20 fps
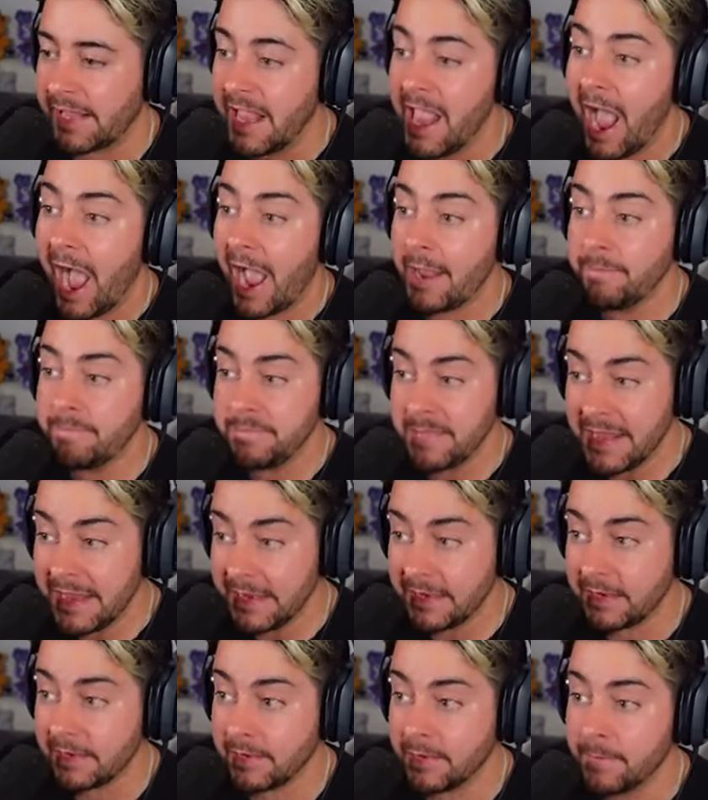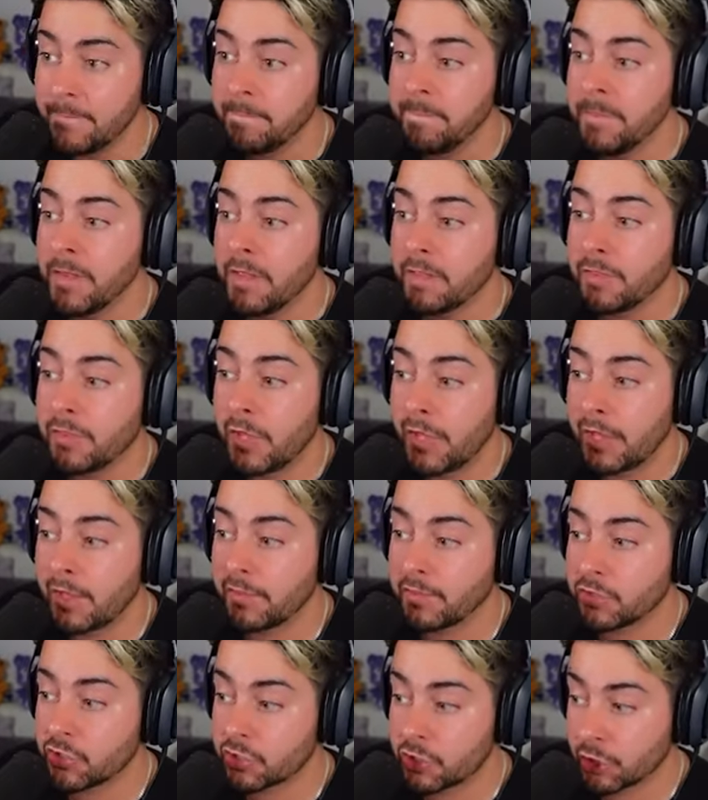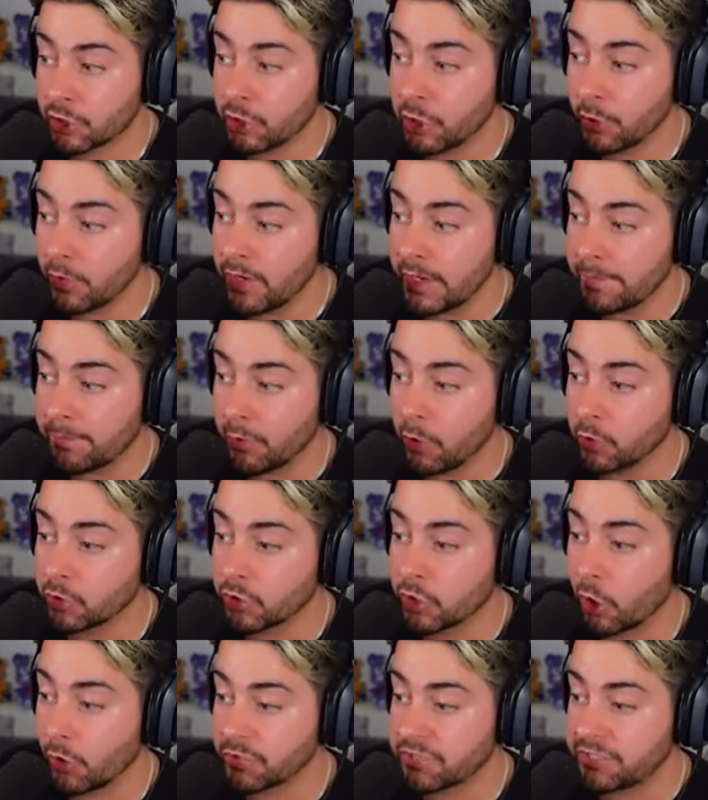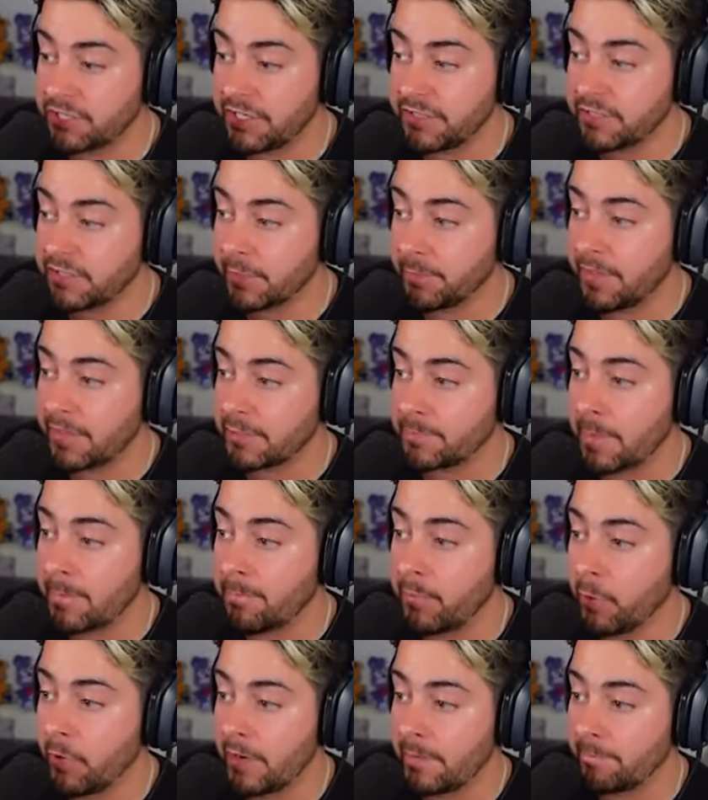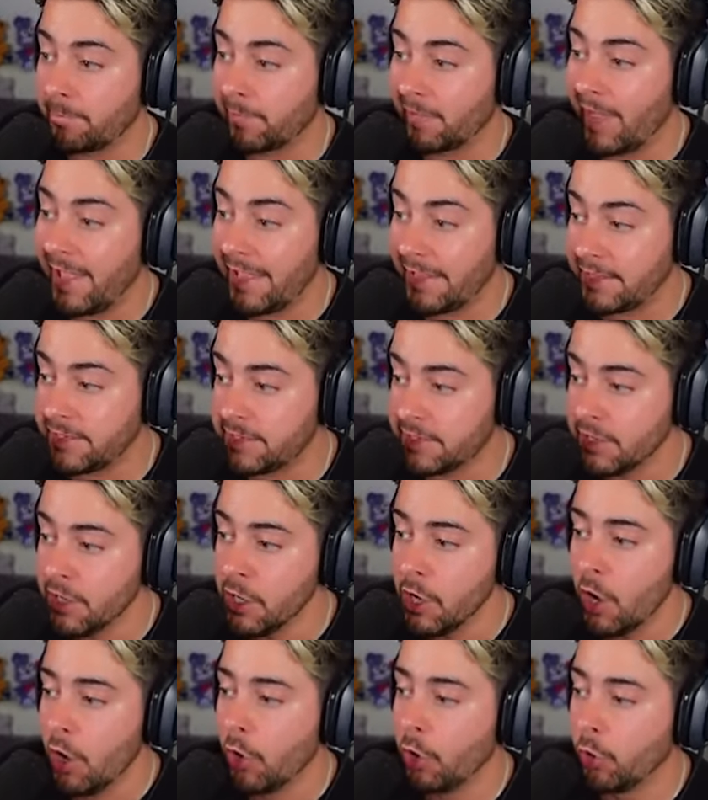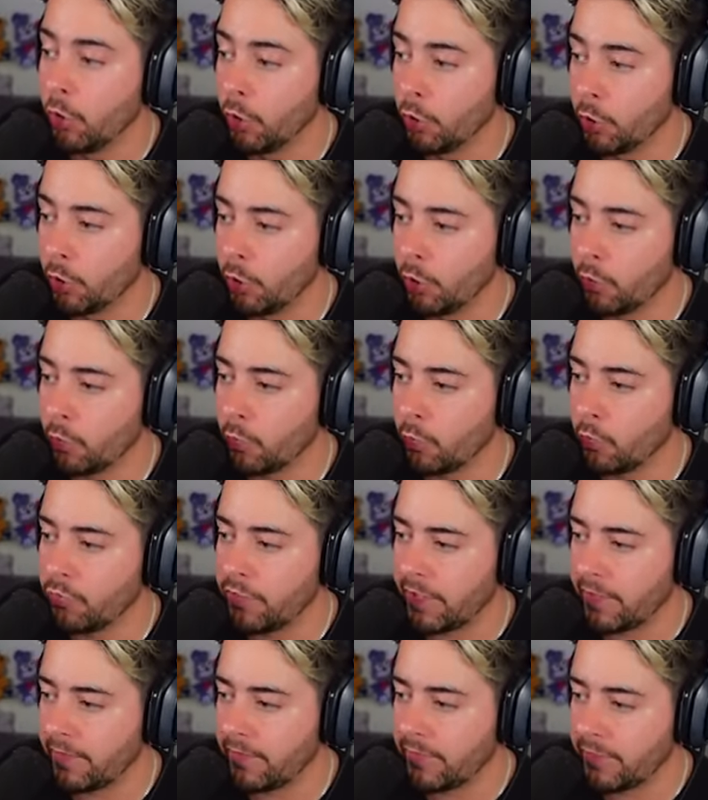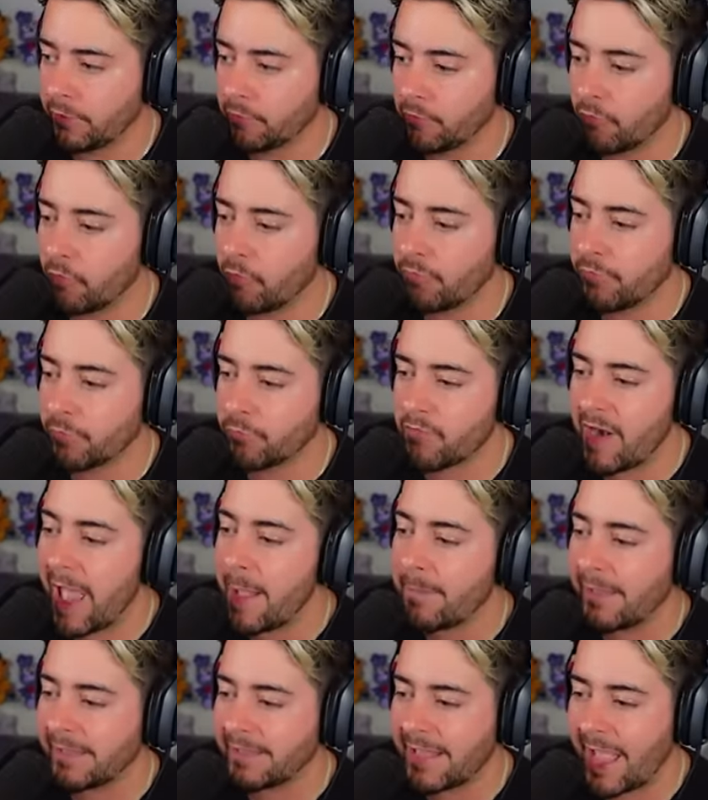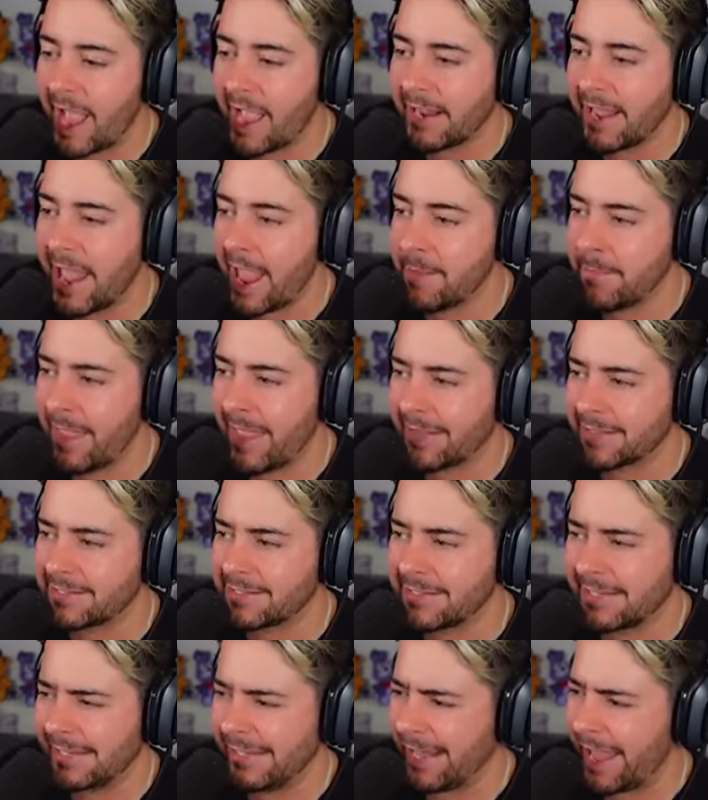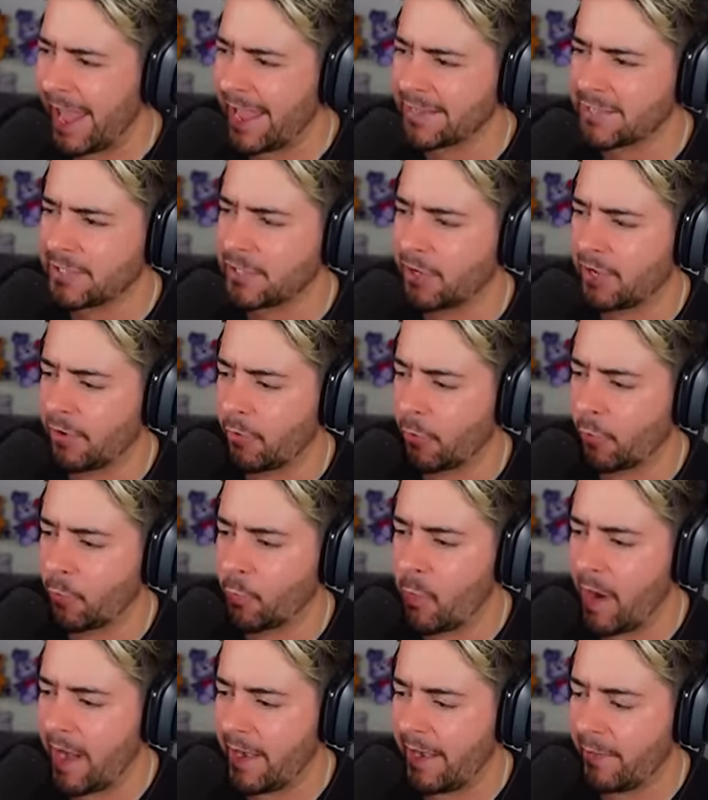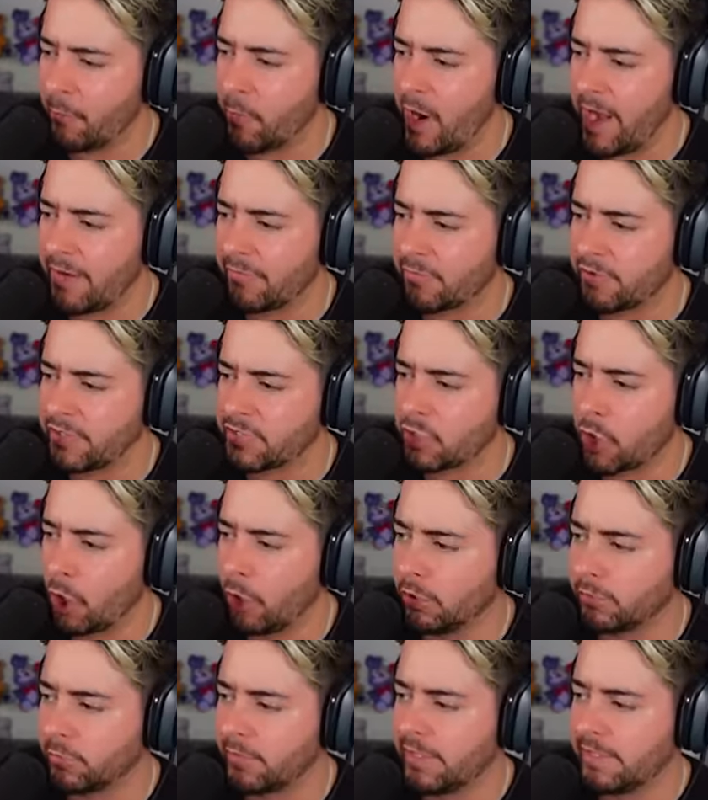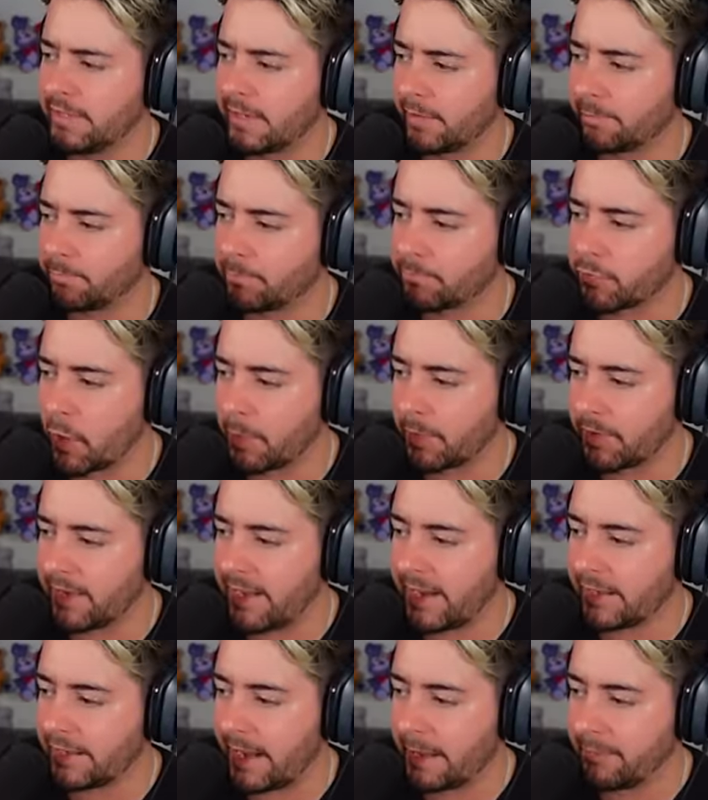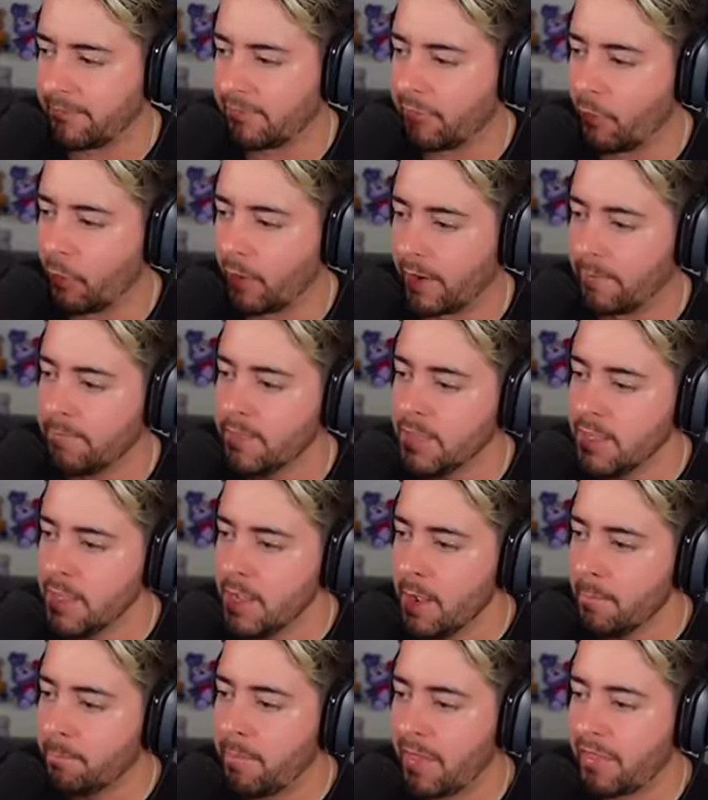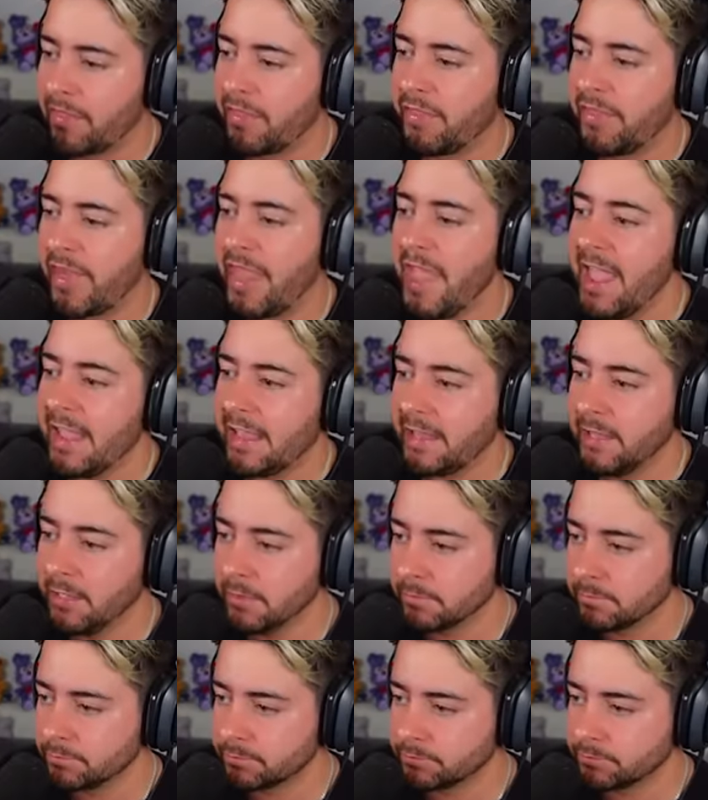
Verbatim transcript: I mean, the security protocol system that's been put in place, who the the, the rabbit guy, M X E S, or whatever he's called, we need a proper nickname for him, but they...